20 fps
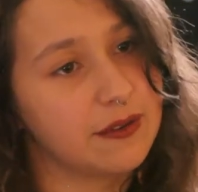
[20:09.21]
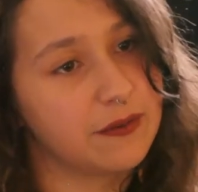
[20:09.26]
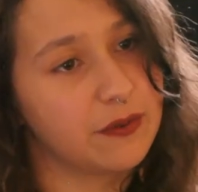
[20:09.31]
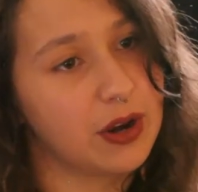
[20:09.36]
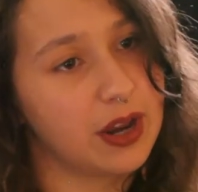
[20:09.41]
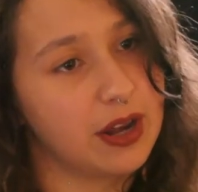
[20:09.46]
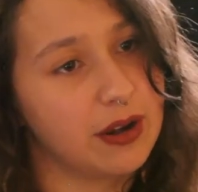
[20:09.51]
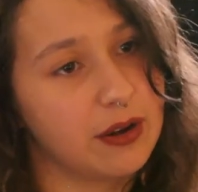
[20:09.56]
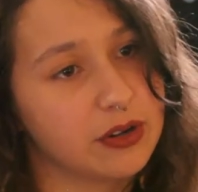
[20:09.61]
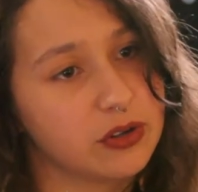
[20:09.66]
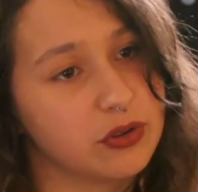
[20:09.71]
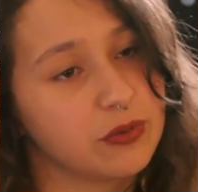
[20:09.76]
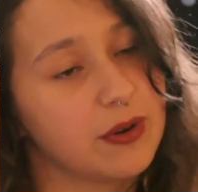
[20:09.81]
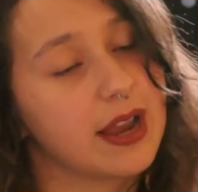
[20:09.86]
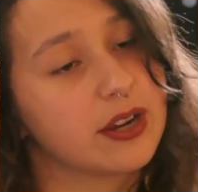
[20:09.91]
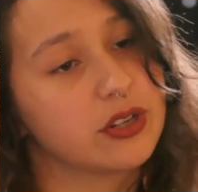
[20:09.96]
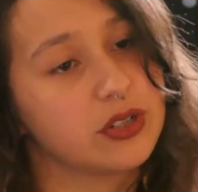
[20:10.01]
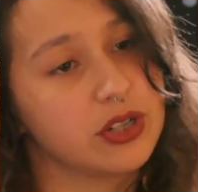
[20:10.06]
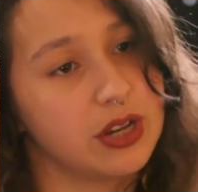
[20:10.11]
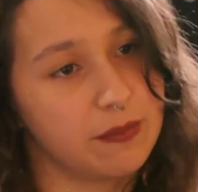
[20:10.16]
different
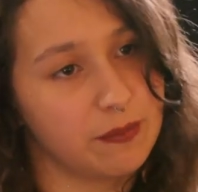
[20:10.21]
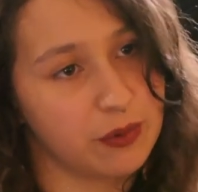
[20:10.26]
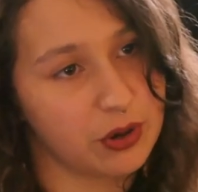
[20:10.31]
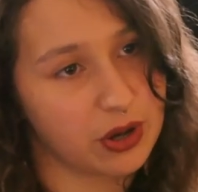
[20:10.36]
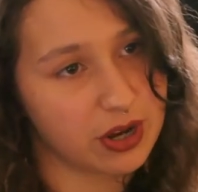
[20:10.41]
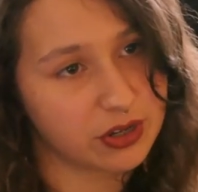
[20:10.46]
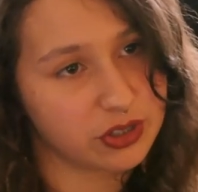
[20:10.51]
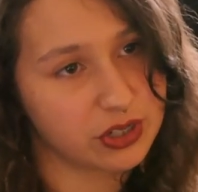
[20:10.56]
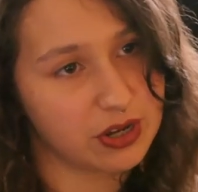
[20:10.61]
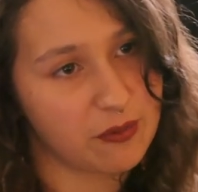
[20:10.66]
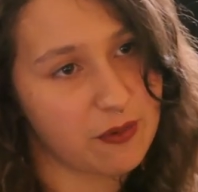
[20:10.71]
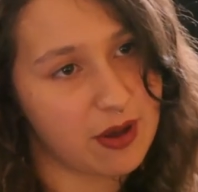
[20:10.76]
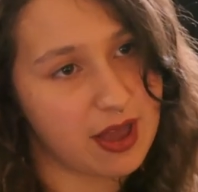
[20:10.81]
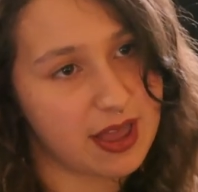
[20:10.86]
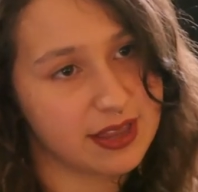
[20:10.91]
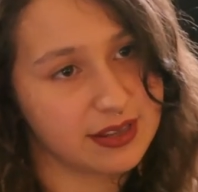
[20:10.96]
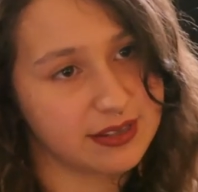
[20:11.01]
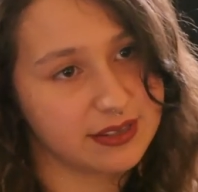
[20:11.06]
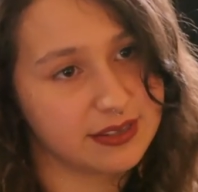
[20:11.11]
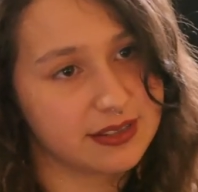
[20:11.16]
direction
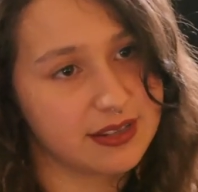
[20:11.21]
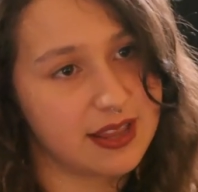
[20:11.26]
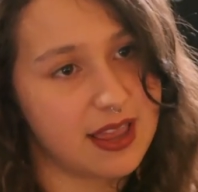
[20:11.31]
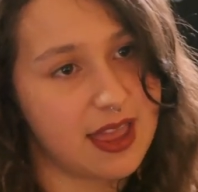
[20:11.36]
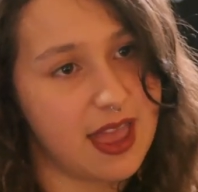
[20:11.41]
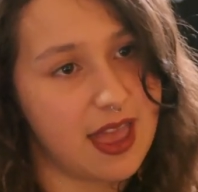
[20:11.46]
production-wise.